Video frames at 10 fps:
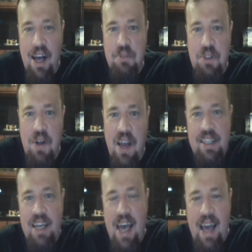I'm
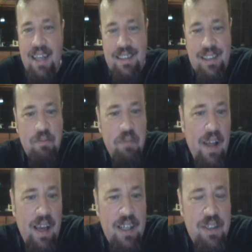trying to act in
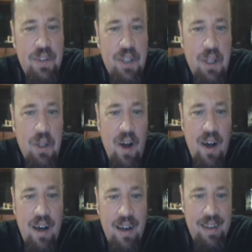compliance with the
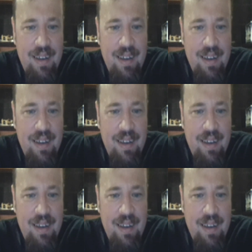law.